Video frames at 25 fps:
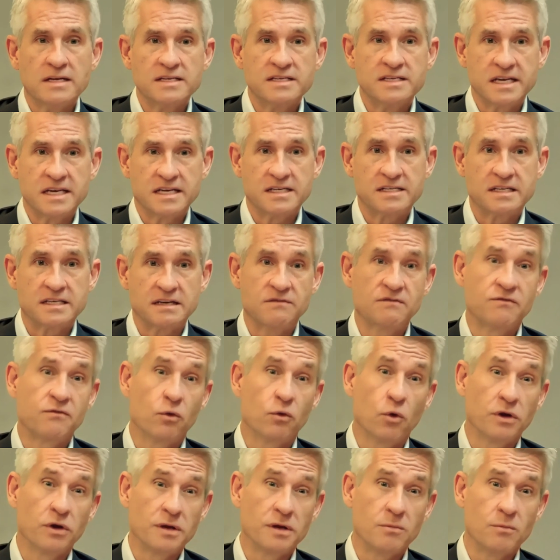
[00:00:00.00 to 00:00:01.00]

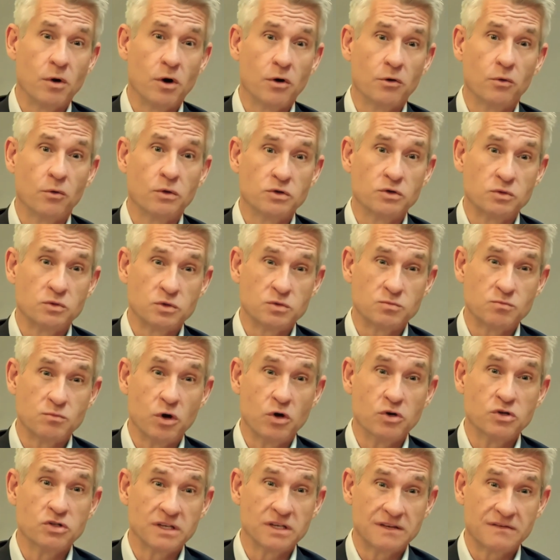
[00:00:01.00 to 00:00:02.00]
60-40 model, which was
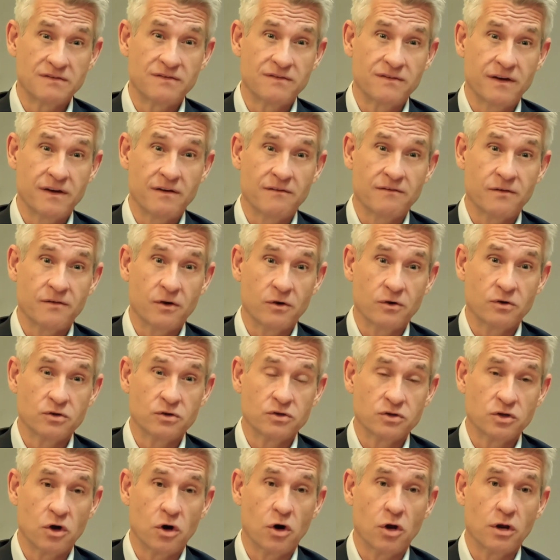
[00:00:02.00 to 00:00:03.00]
mostly
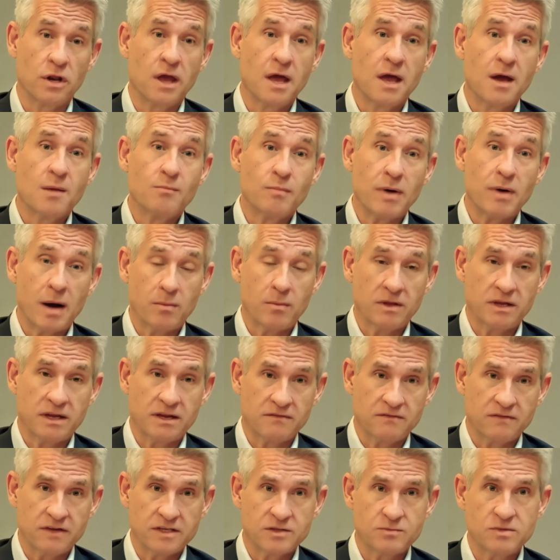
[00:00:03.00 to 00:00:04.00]
focused on public
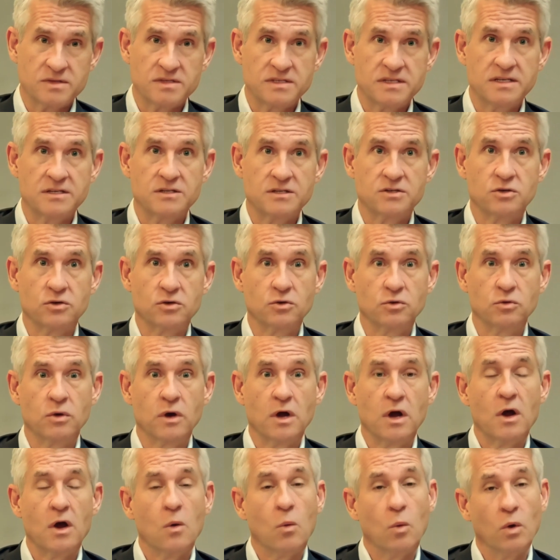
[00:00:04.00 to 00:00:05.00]
investments, into
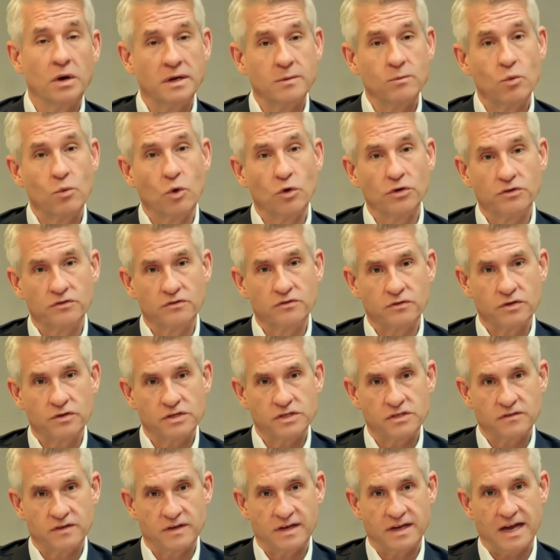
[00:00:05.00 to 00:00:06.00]
wanting more
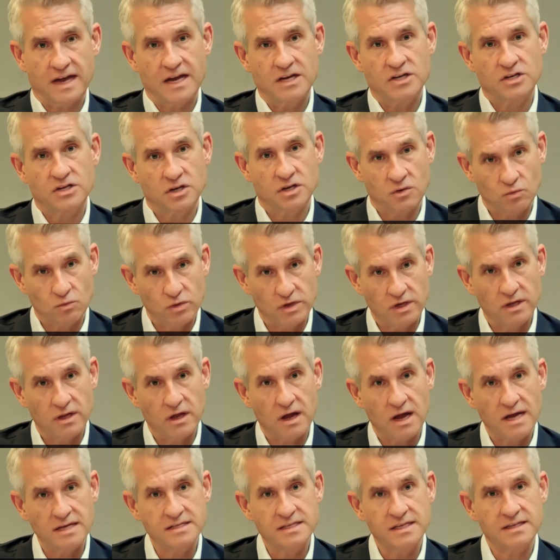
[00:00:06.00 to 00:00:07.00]
diversification and
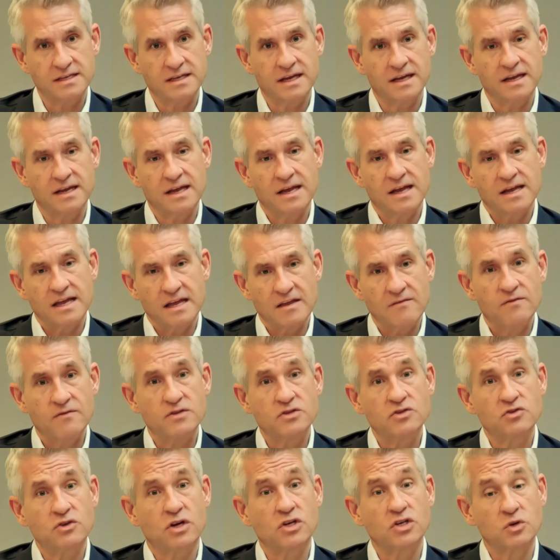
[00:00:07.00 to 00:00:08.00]
realizing that
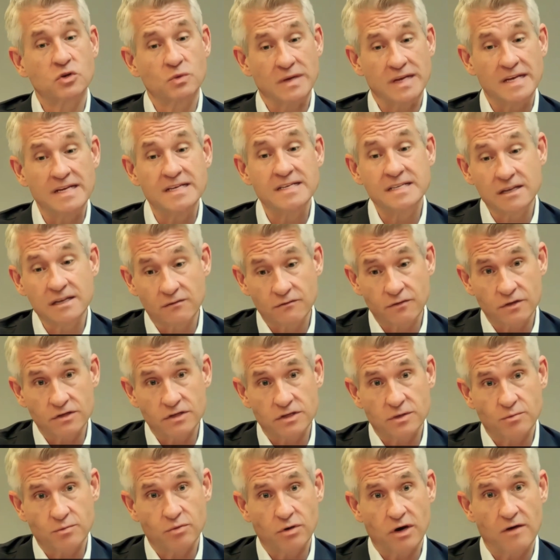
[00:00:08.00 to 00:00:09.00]
infrastructure is different
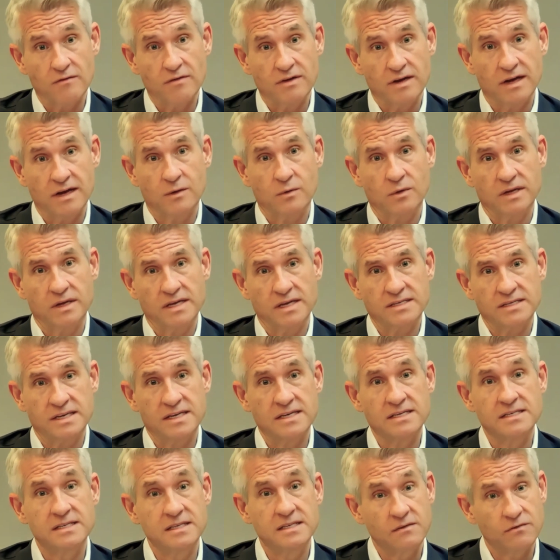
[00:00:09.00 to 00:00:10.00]
to private equity as it
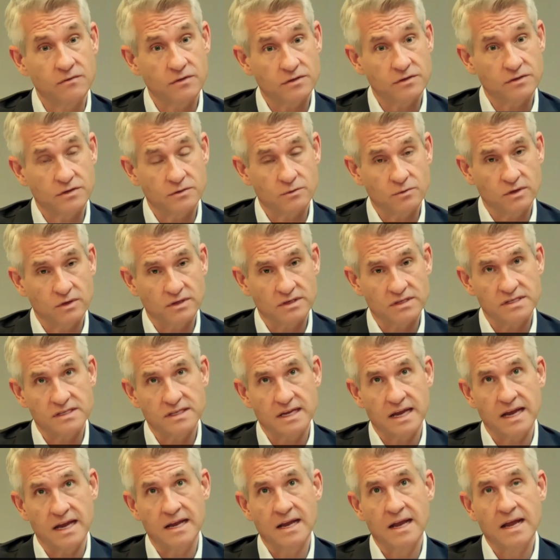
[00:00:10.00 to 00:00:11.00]
is different to real
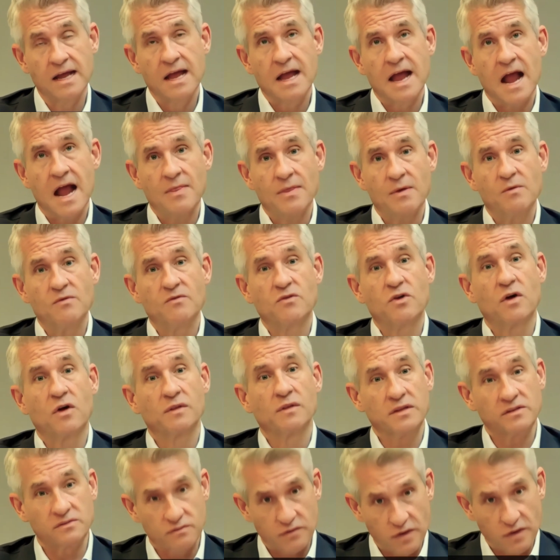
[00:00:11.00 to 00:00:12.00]
estate. And then we've got
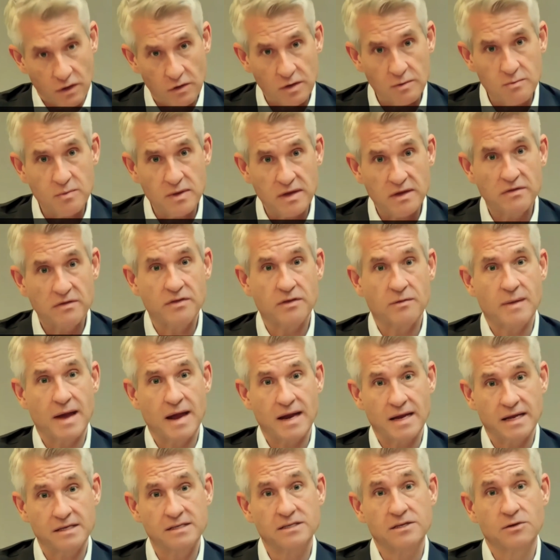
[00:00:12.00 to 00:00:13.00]
these very big
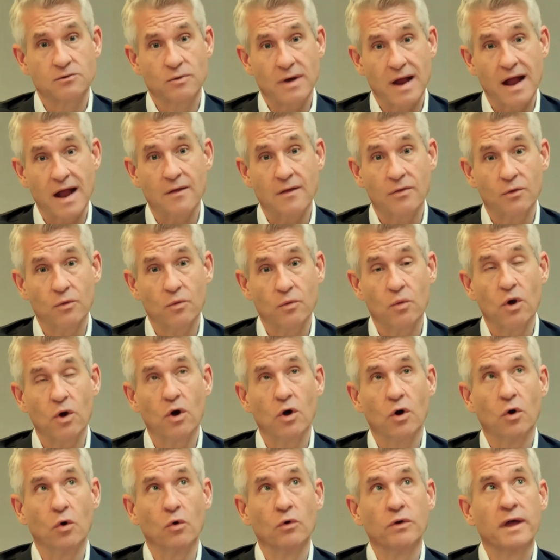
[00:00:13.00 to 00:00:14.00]
thematics around the
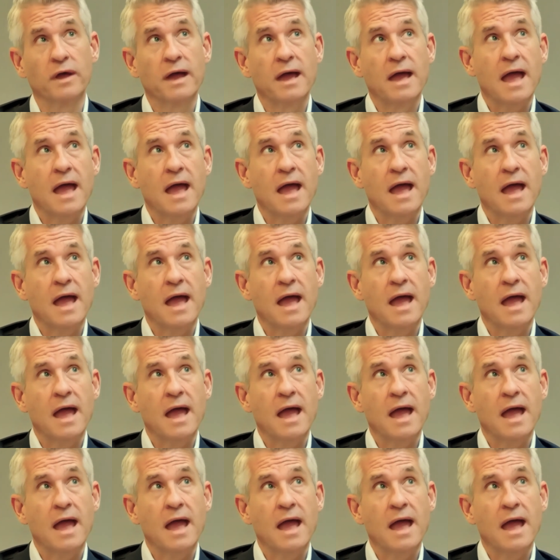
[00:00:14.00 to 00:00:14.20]
world.